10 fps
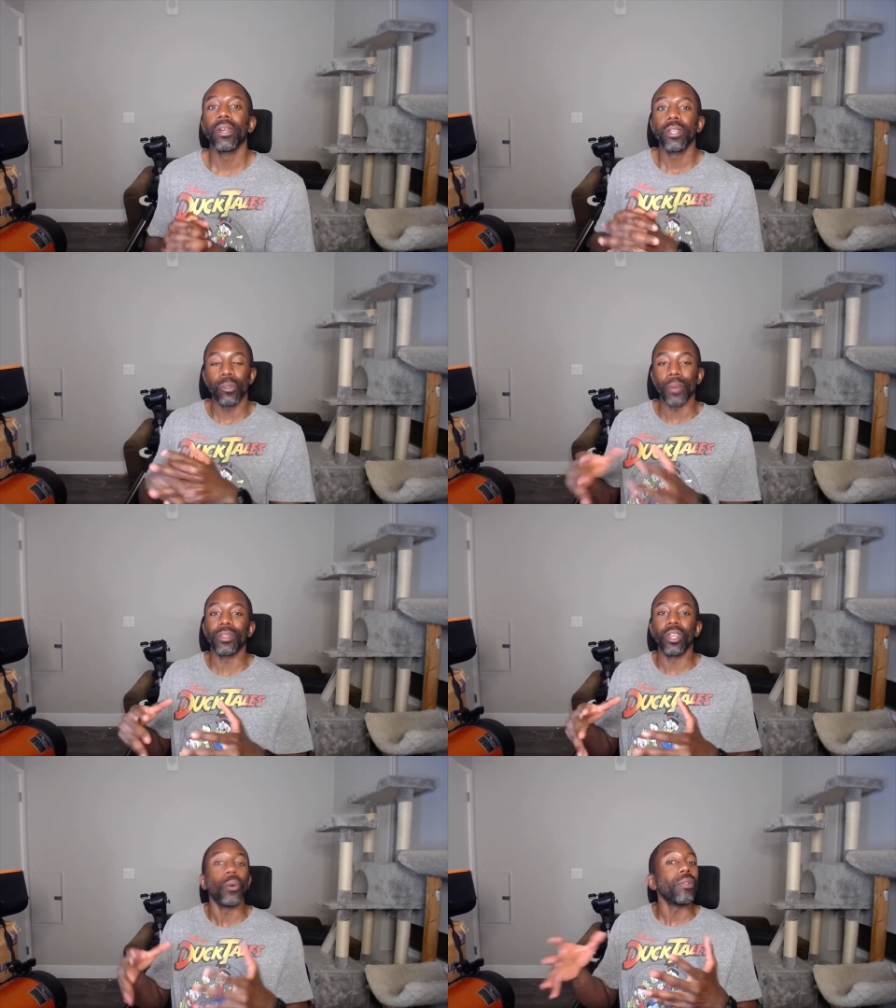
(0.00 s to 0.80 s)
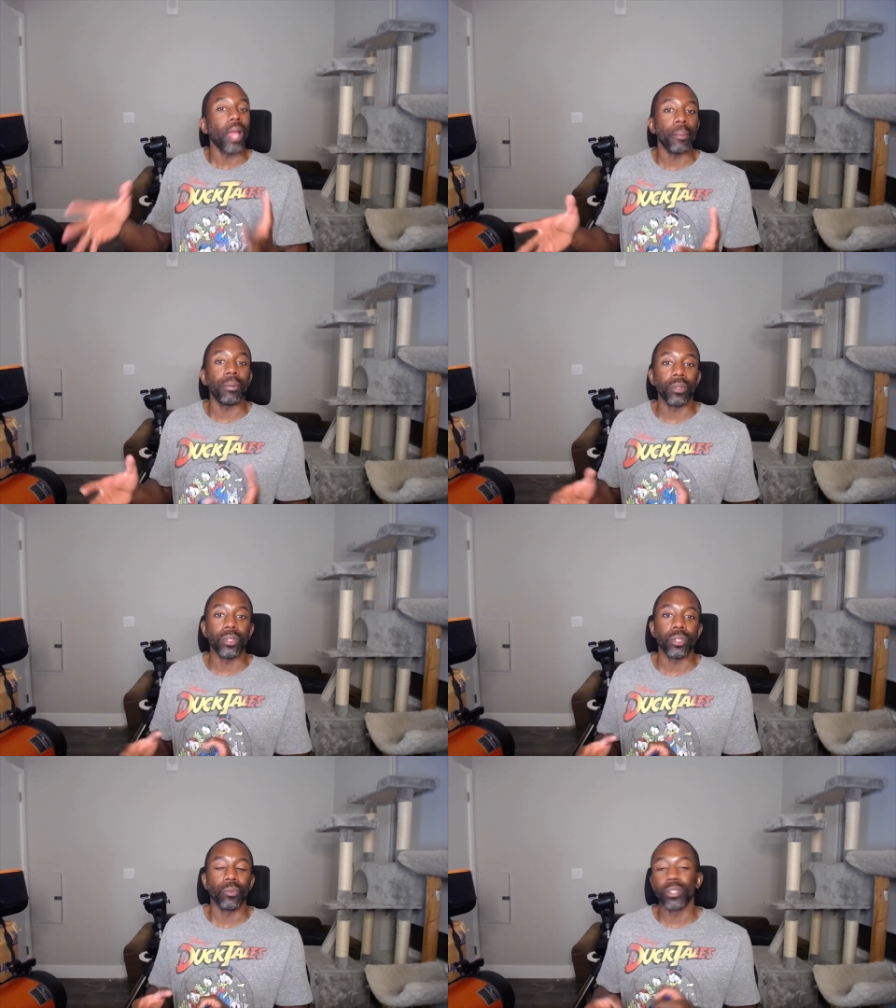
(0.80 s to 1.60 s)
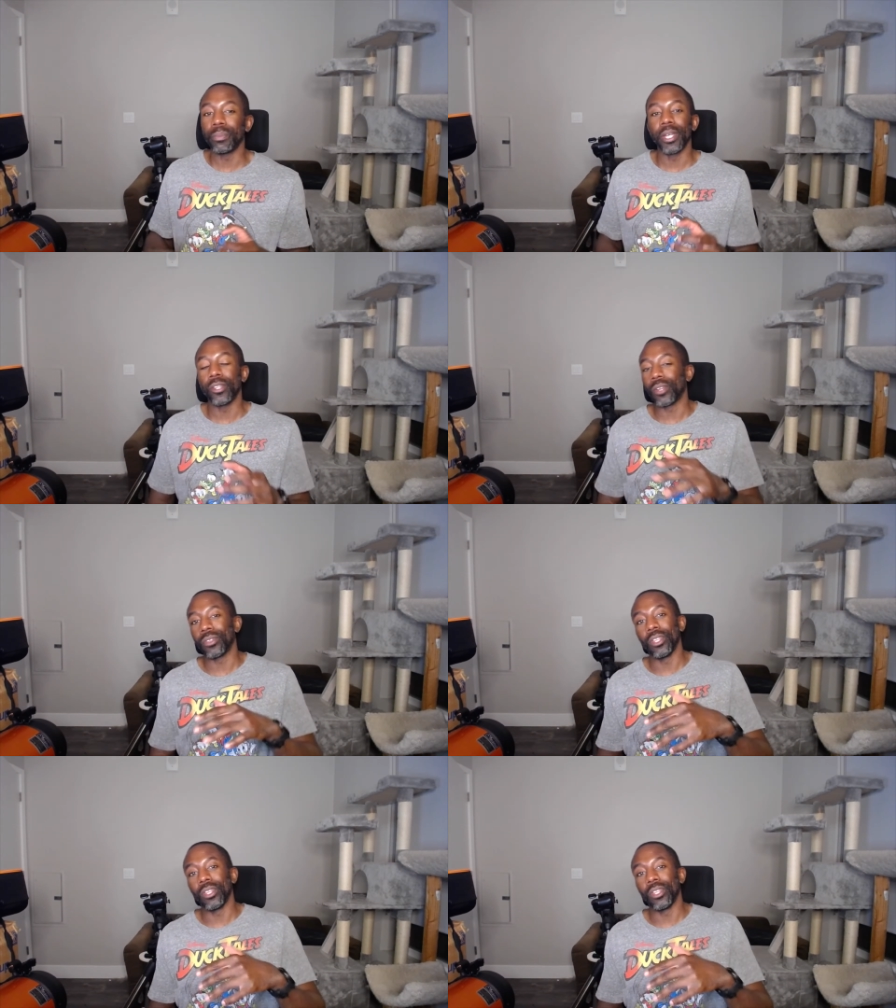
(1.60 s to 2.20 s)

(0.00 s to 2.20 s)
you have to deal with light pollution, which means you have to